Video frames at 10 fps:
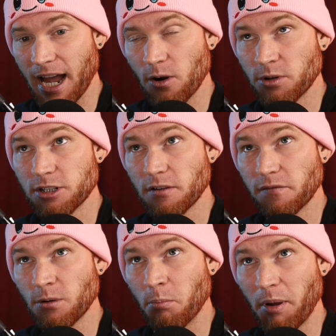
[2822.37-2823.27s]
I don't want you to
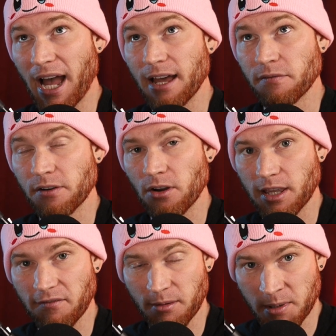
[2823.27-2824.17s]
feel bad for not
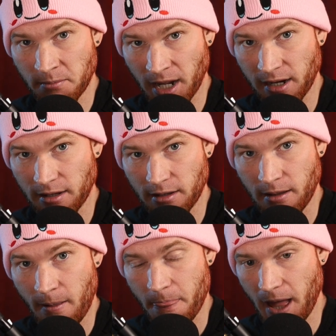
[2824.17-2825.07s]
giving me money.
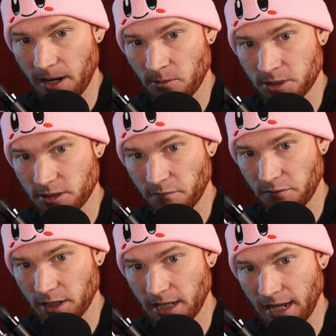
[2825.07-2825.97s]
I don't want you to
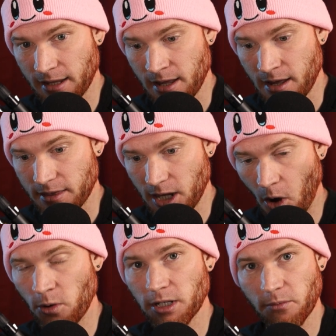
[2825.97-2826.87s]
feel like the
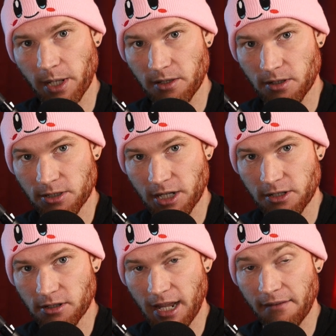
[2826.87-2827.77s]
only way you can
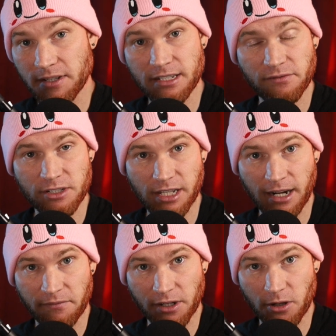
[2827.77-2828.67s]
change your life is if you sign
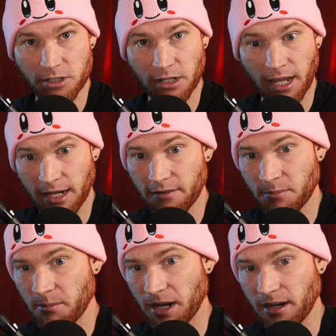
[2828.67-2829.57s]
up for coaching and give
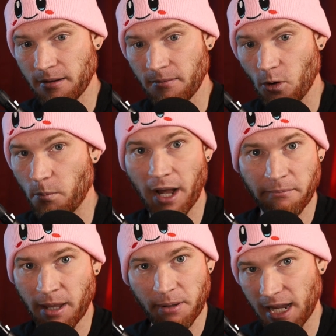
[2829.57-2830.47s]
me money or buy
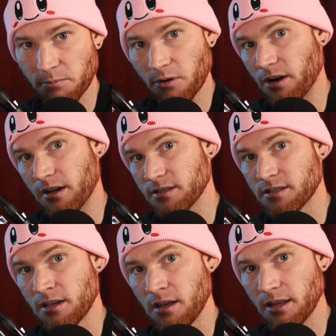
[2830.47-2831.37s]
my paid
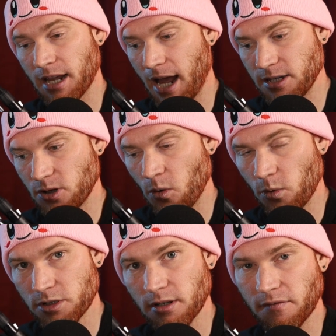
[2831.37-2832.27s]
products. Like I don't
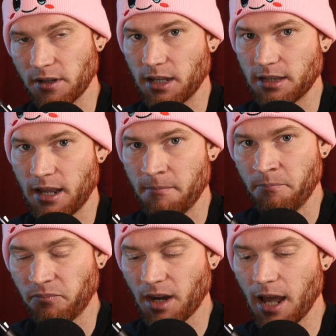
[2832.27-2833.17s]
want you to feel like that.
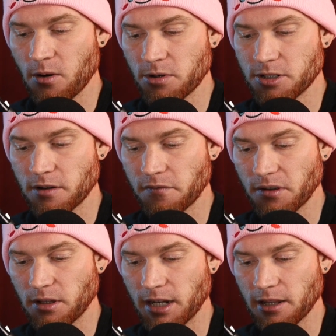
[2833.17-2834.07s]
I don't want you to
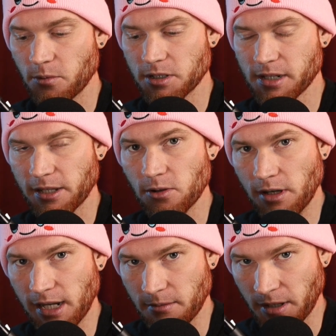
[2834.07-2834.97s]
feel, in other words, like you
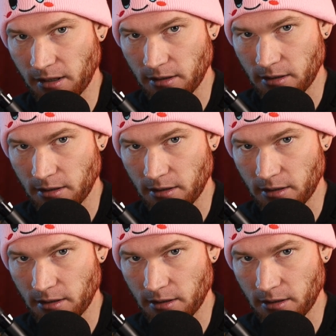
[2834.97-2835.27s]
need me.